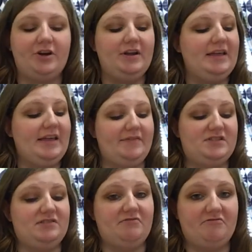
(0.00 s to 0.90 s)
If it's a
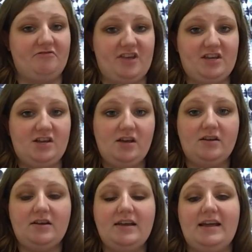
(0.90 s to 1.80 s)
V,
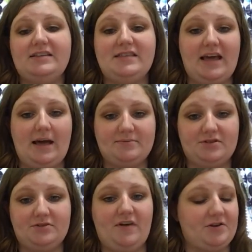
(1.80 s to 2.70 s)
it's the absolute
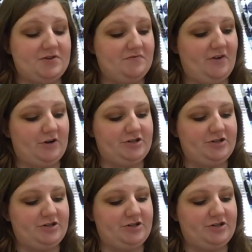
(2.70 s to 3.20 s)
value function.